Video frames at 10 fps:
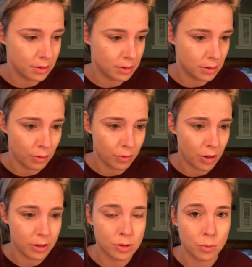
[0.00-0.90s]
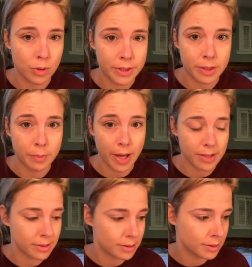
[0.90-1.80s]
So far this one works the
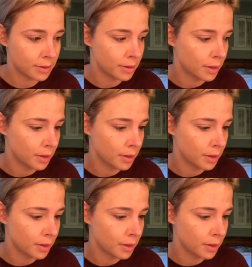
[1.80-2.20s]
best.